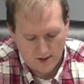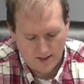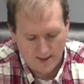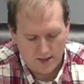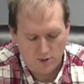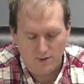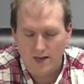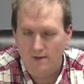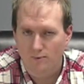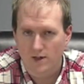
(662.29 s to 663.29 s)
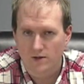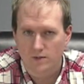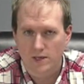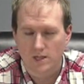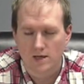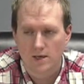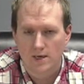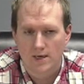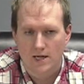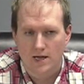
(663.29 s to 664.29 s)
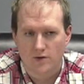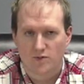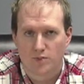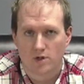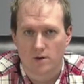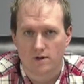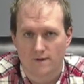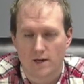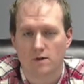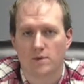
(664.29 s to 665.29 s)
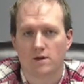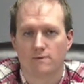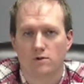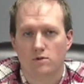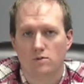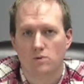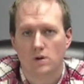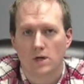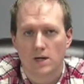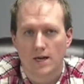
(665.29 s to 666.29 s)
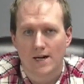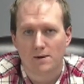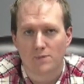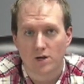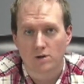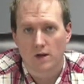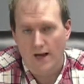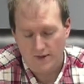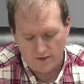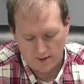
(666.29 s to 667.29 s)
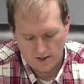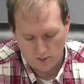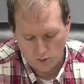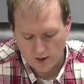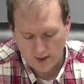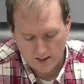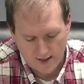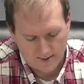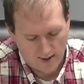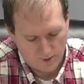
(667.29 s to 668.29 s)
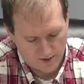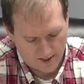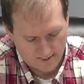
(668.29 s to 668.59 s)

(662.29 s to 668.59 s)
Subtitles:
any creative ways we can spur development of new middle class and working class housing.